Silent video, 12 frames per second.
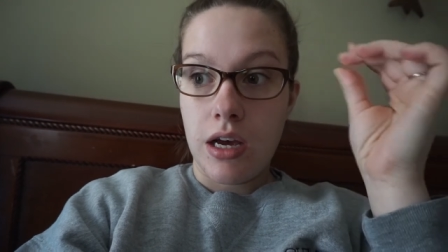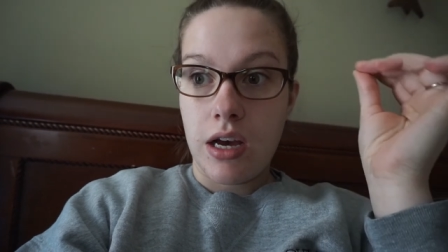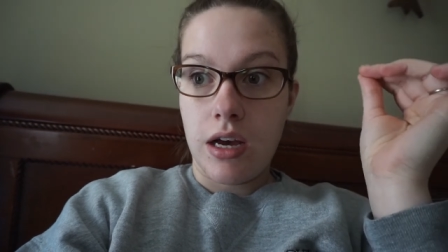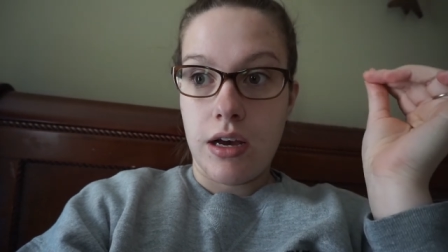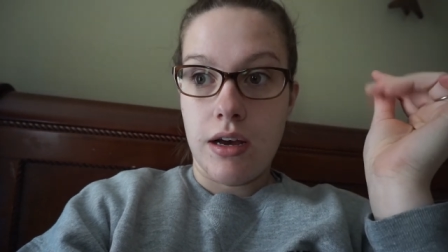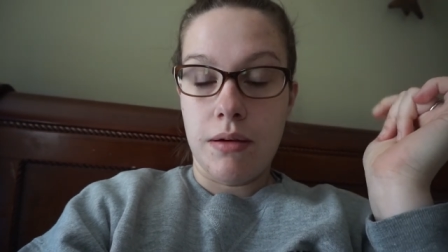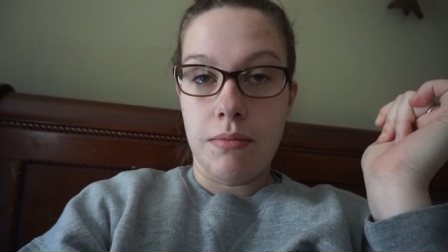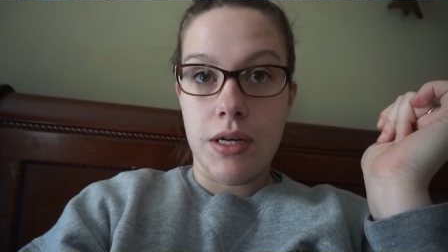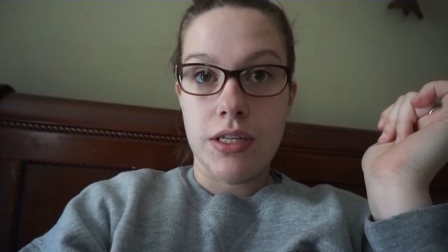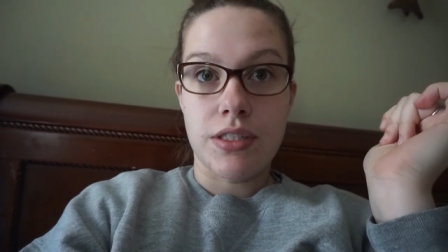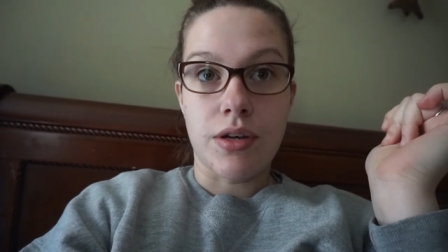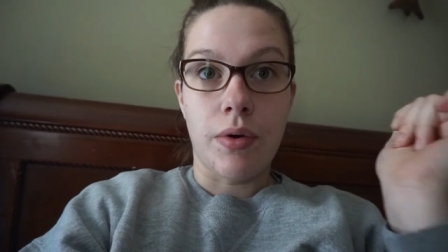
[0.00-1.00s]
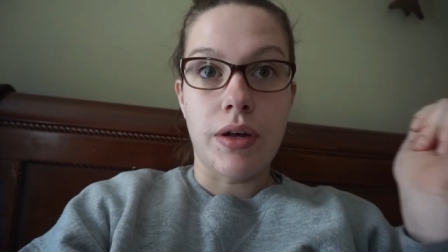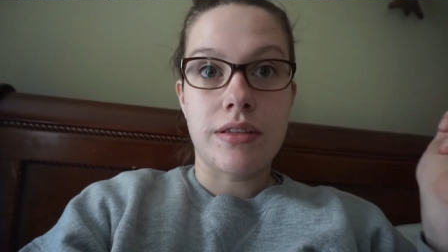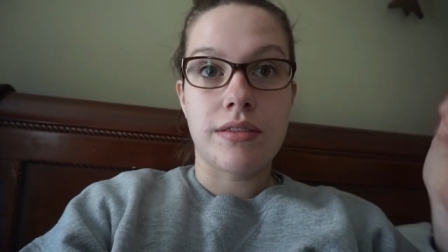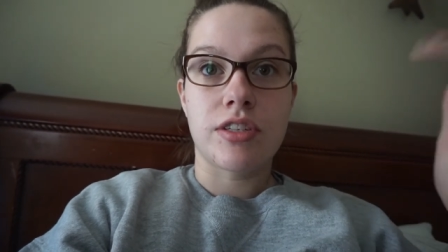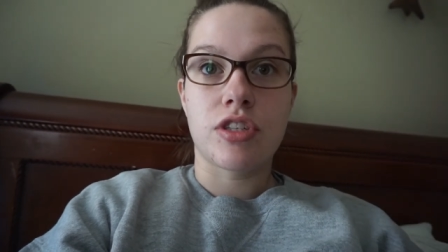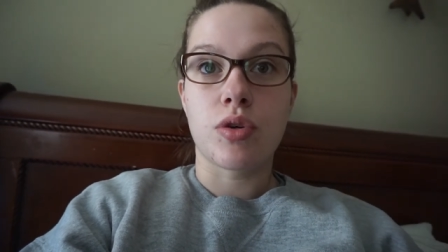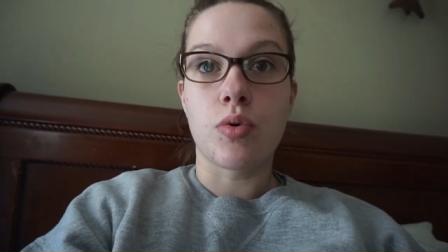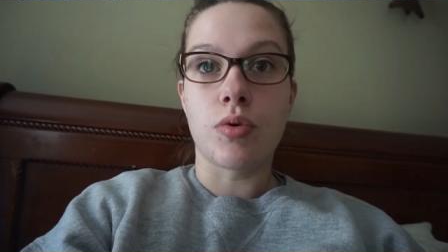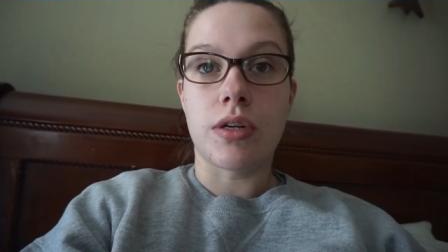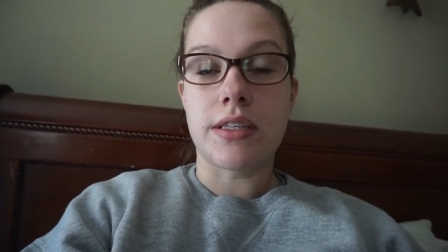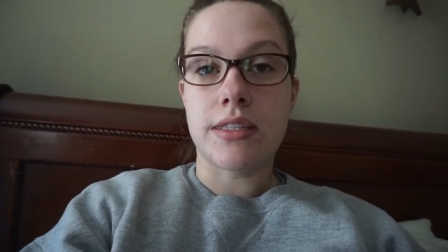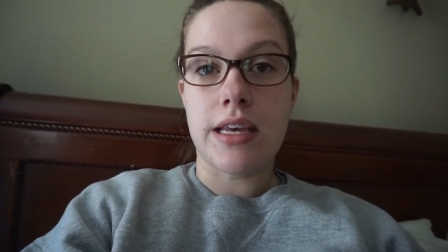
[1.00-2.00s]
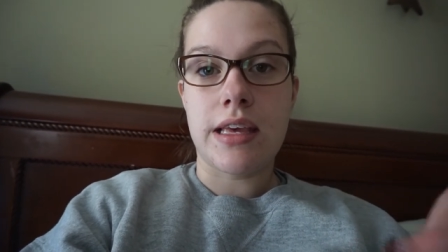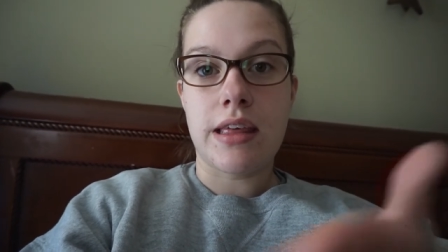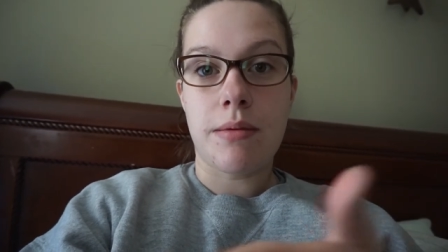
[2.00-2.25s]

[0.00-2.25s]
So it's just cool to see